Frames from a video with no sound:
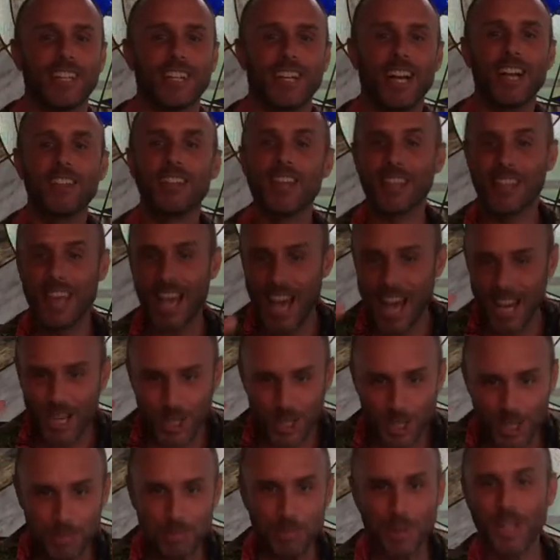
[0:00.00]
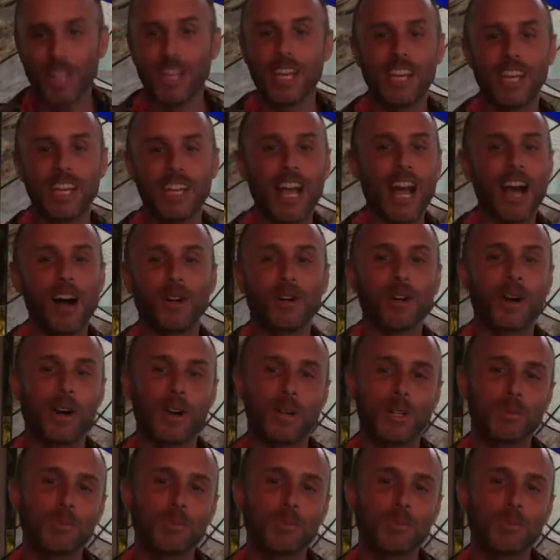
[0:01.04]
and then they actually played Algar's